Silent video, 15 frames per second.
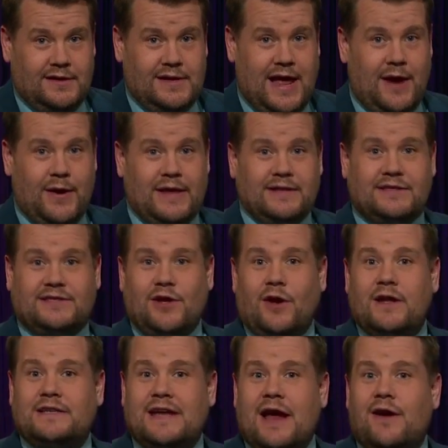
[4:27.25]
Now, in
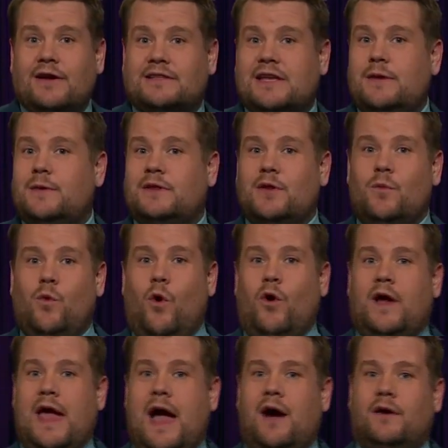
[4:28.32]
solidarity with the
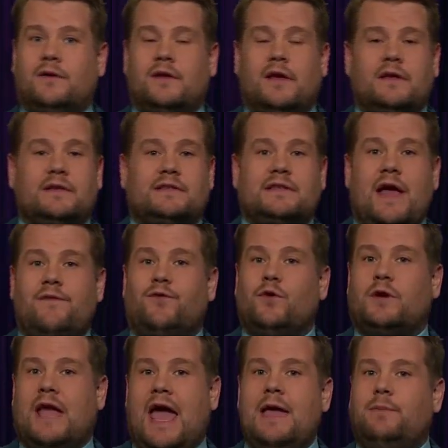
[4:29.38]
walkout,
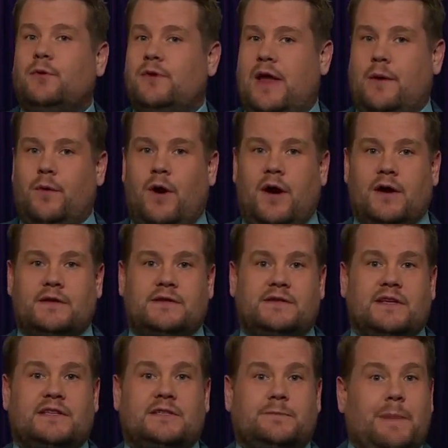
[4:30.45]
several cable networks
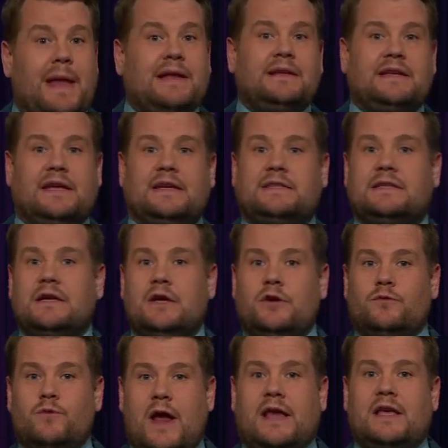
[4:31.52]
suspended
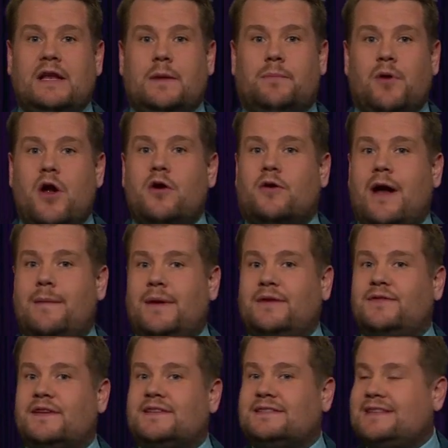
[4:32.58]
regular
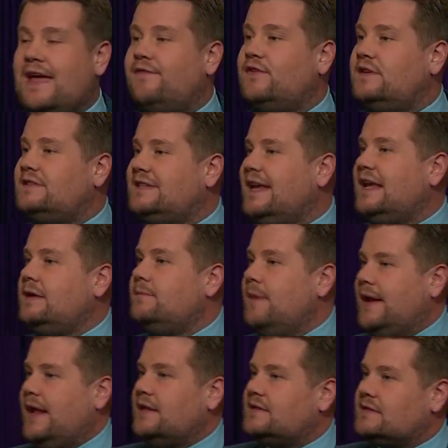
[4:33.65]
programming for 17
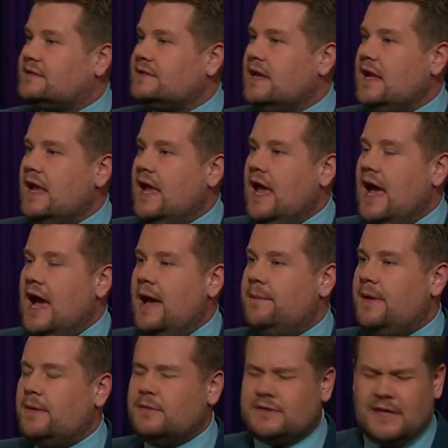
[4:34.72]
minutes.
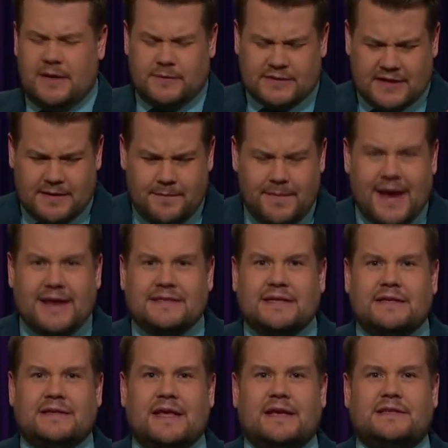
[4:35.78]
It was an
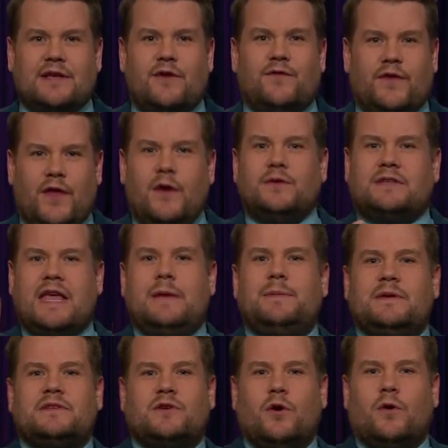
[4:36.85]
amazing thing. So for those
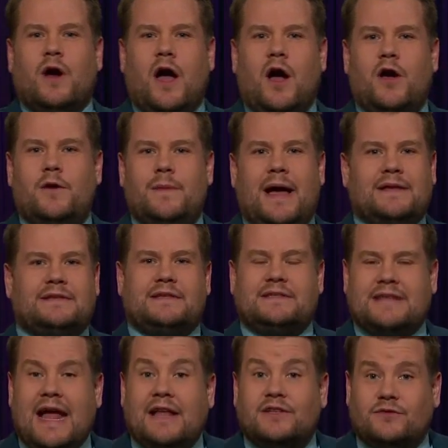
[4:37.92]
keeping score at home, as it
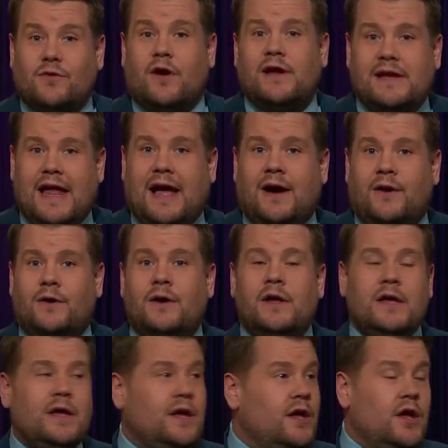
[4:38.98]
stands right now,
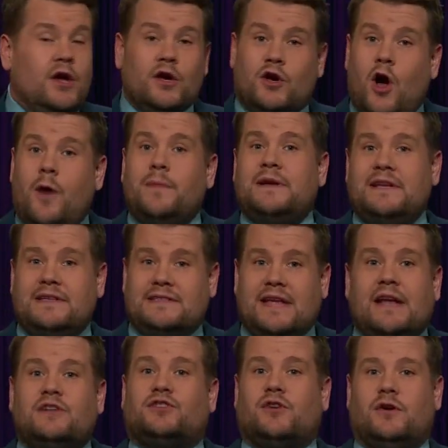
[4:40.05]
Comedy
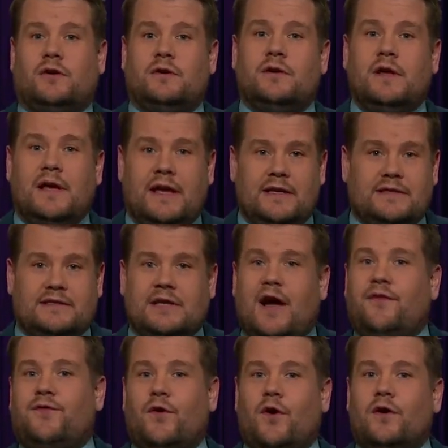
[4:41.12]
Central is
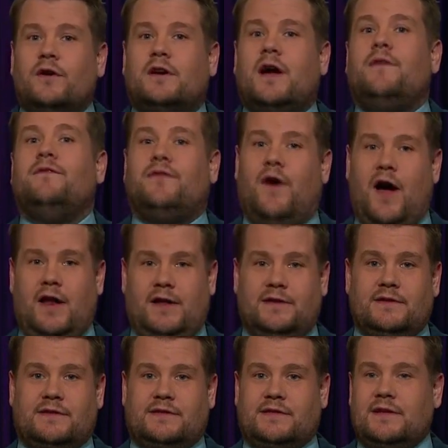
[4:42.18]
tougher on gun
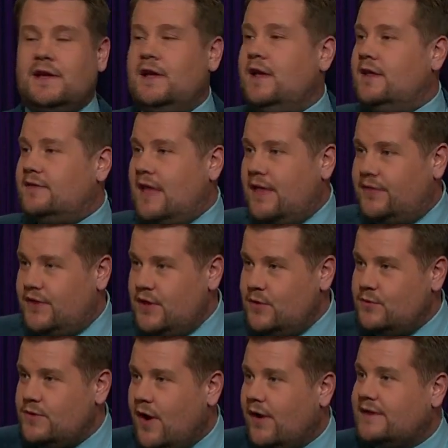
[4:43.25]
violence than the
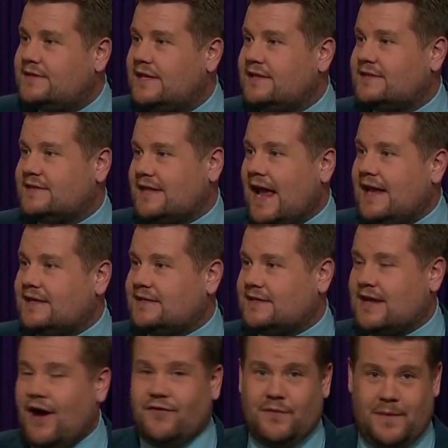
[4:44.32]
United States
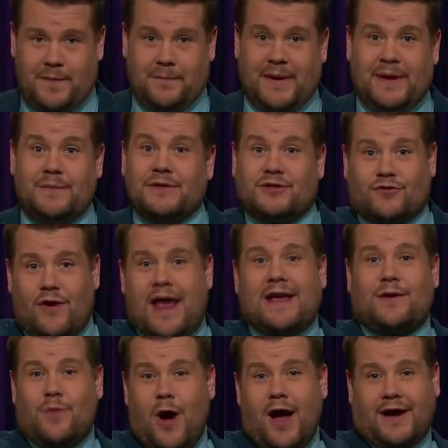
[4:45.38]
government. But it was
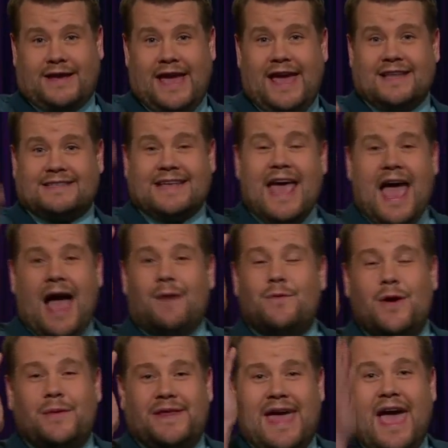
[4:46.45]
great work, kids, and
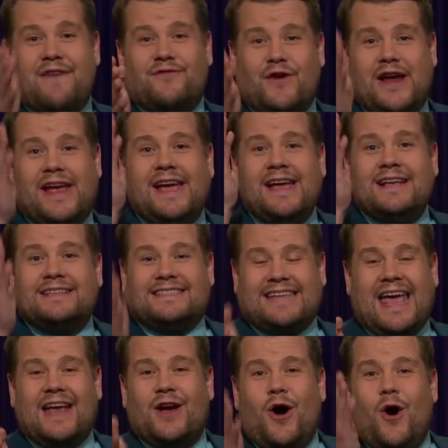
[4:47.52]
we're with every
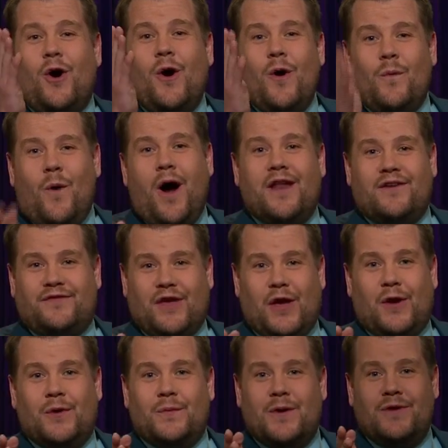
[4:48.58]
single one of
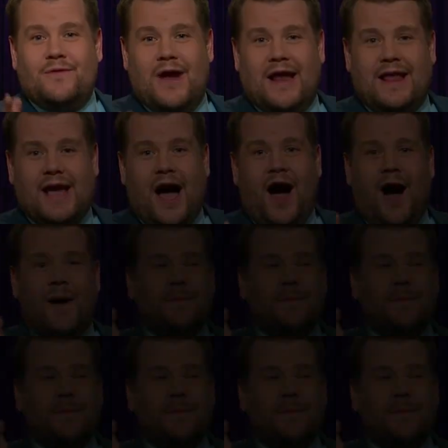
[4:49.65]
you. We really are.